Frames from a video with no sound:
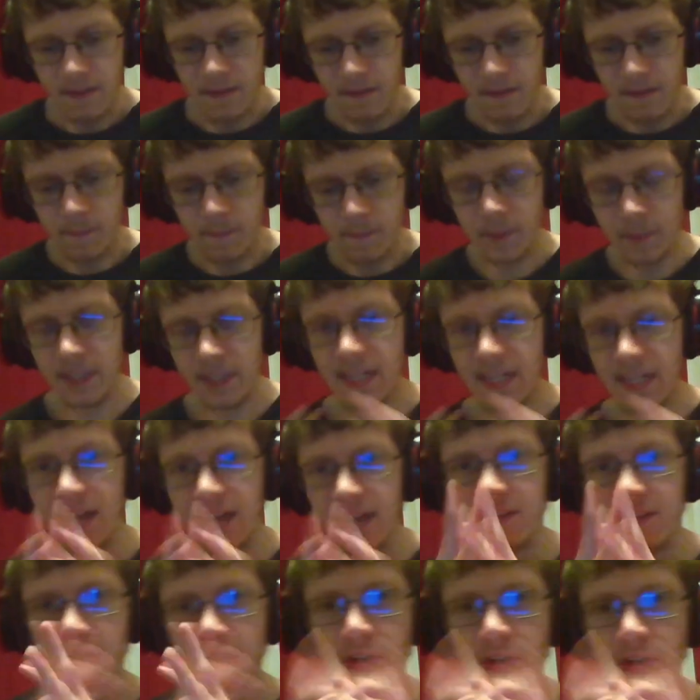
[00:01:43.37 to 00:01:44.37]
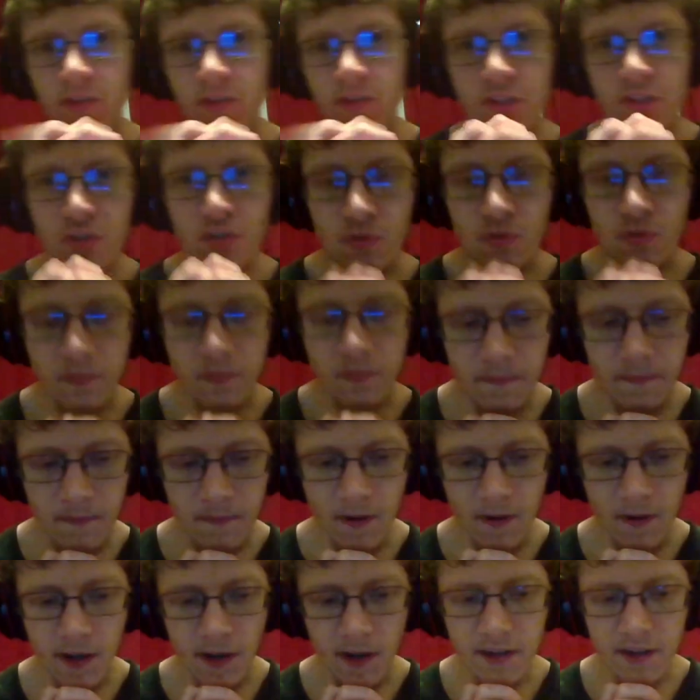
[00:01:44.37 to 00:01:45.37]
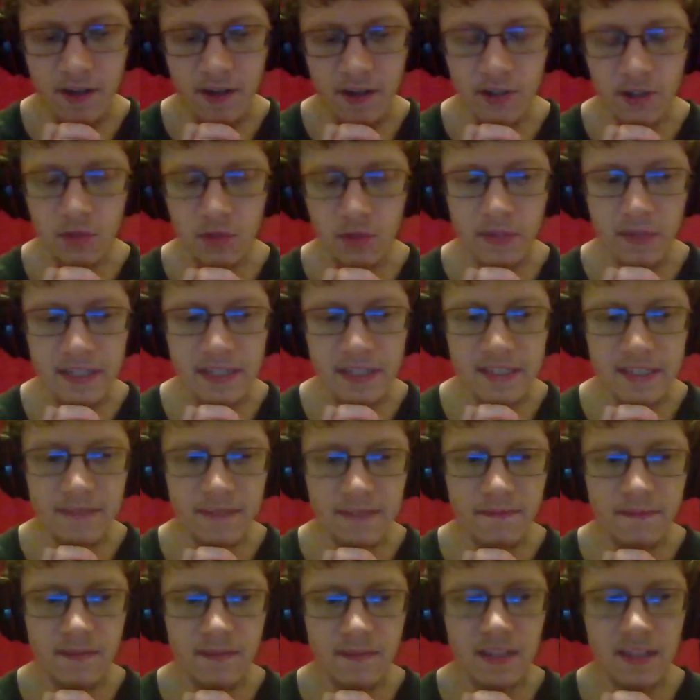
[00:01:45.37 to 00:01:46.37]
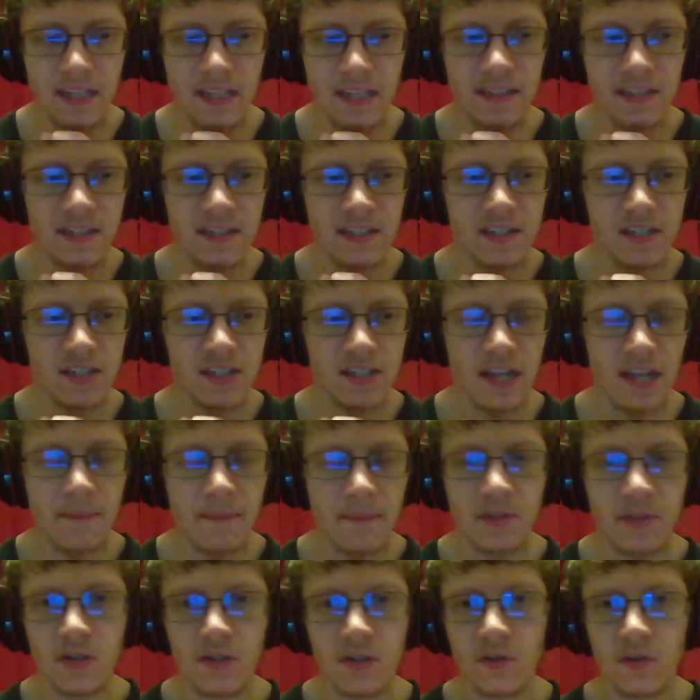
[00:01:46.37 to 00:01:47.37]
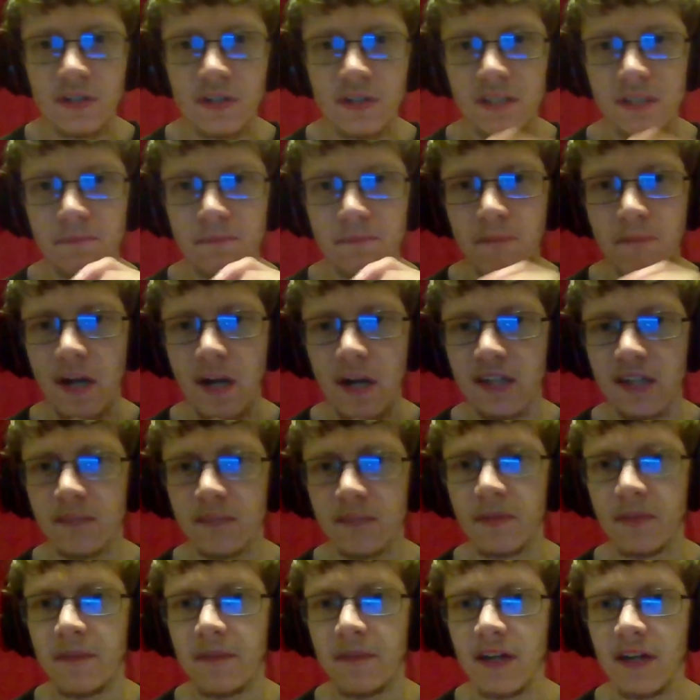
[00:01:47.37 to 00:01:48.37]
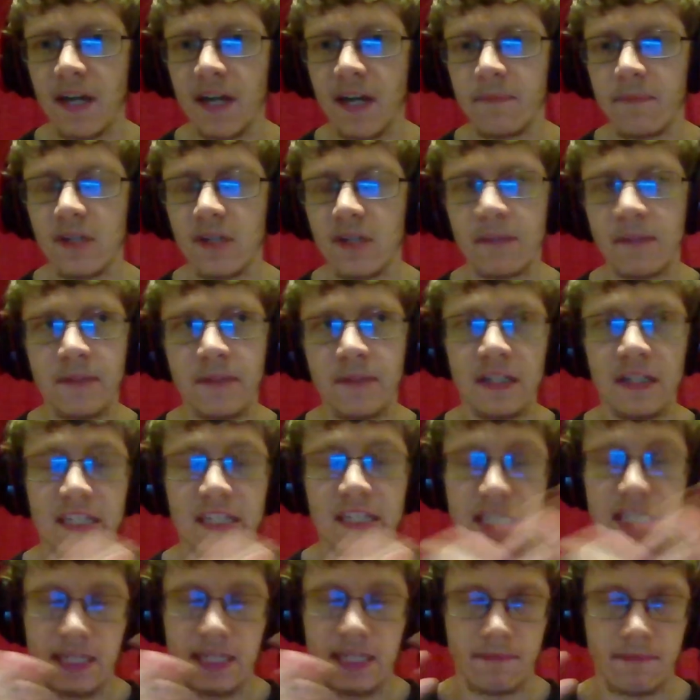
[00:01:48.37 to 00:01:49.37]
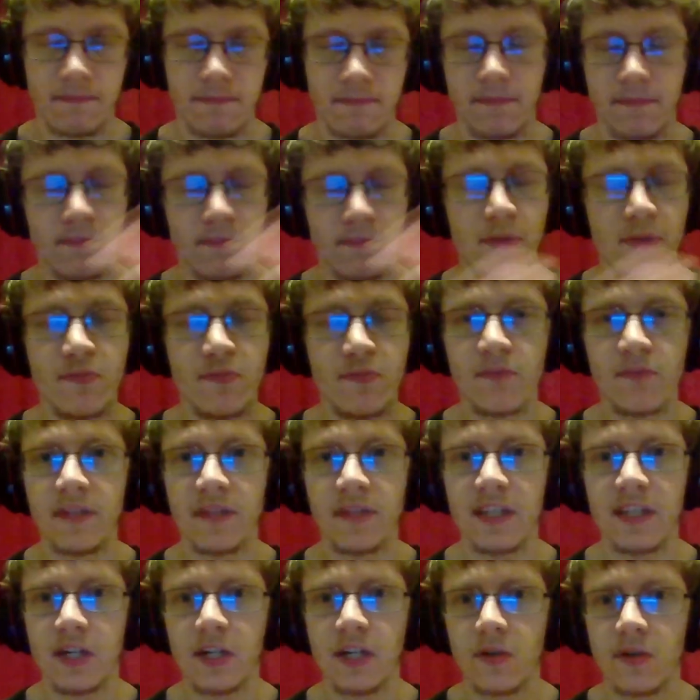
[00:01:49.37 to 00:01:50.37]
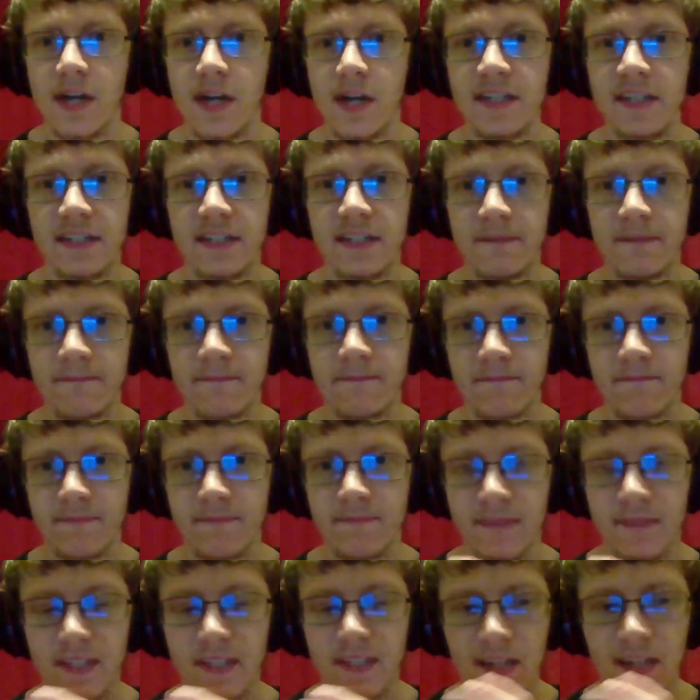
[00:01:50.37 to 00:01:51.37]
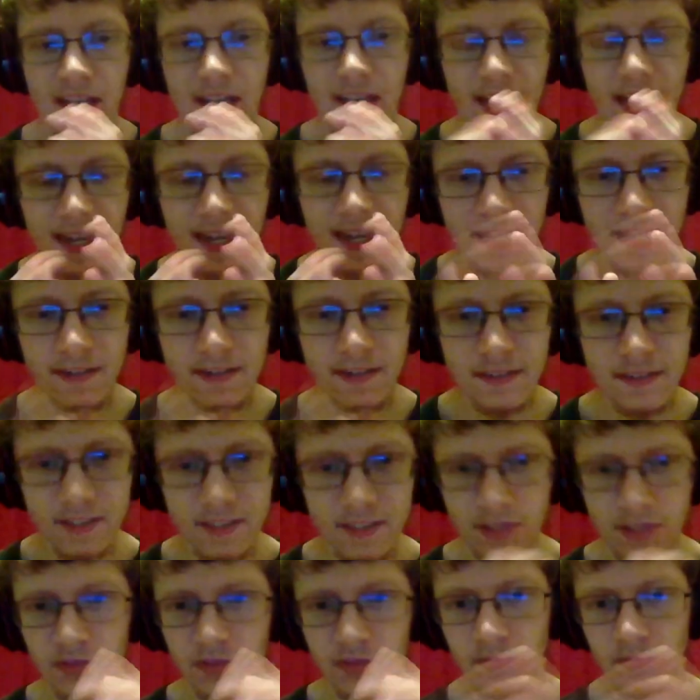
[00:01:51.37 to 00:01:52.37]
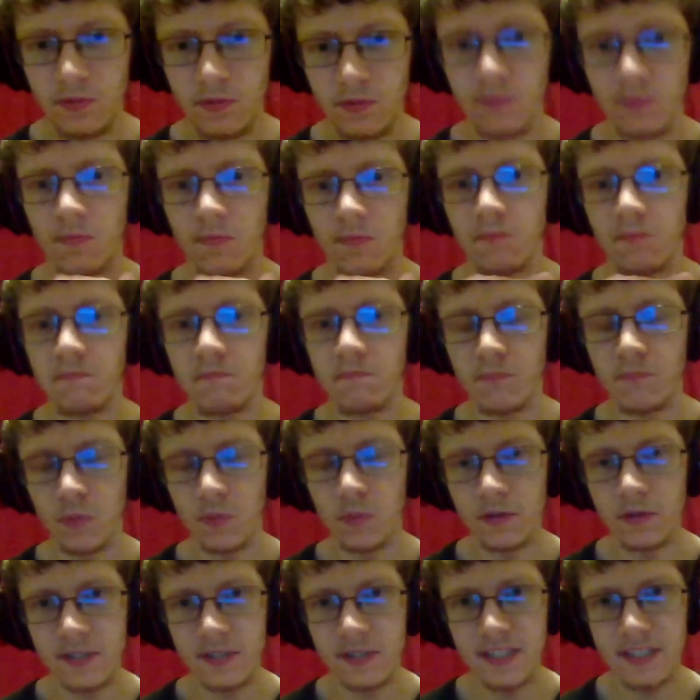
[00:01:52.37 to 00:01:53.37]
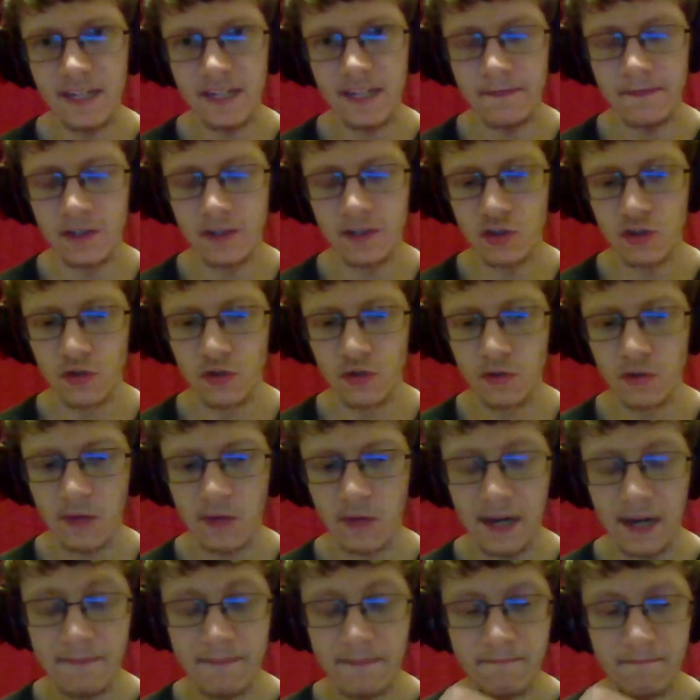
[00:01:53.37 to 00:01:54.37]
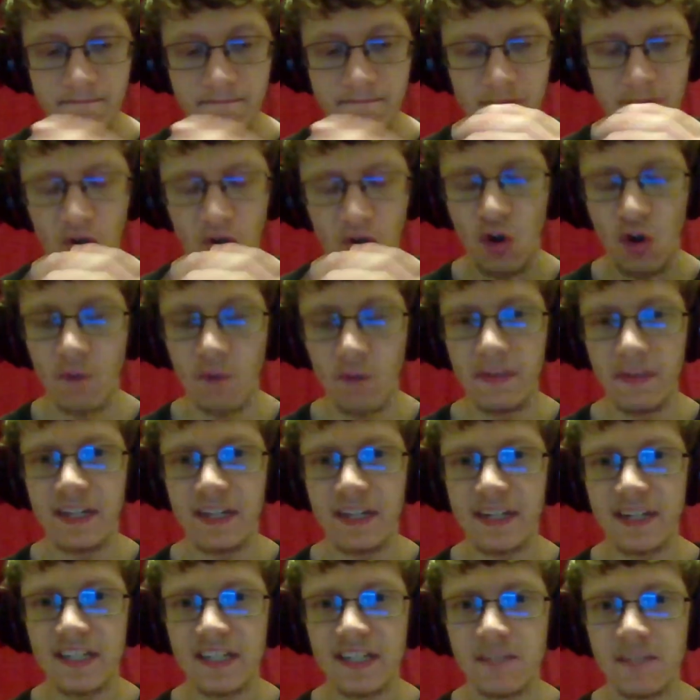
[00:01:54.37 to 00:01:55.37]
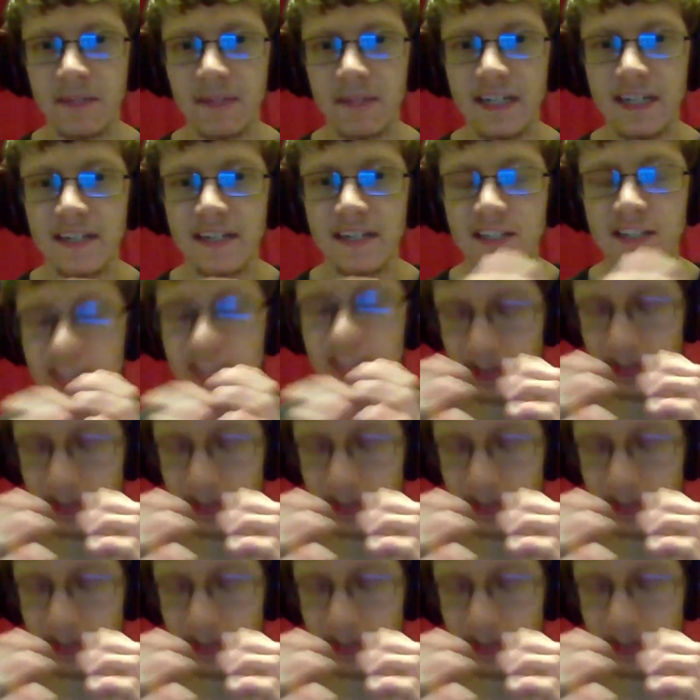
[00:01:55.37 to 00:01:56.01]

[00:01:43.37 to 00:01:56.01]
But yeah, there's also another reason that this episode has possibly been hyped up. At least people have been theorizing. And we'll see if it's true. I'm hoping it is, because